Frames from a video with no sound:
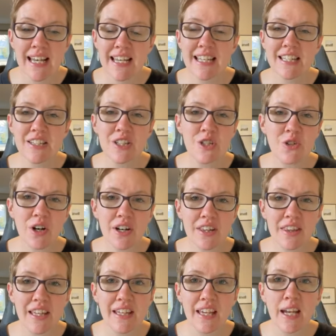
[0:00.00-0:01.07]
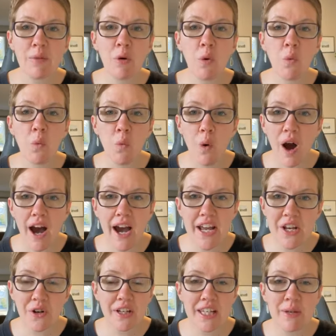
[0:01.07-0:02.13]
is to start thinking about why
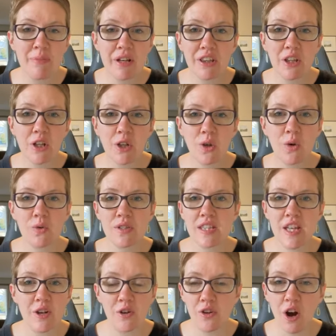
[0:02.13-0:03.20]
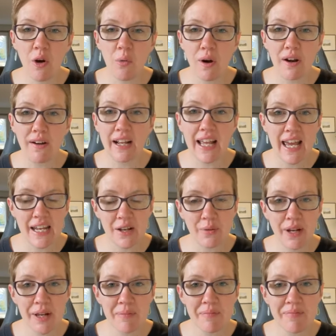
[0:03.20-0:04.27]
you're keeping the clothes that you're not wearing
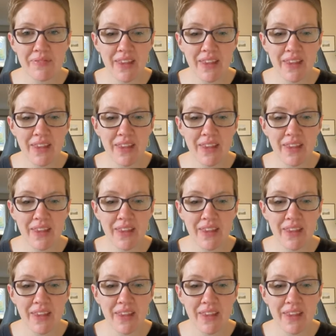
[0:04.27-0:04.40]
anyway.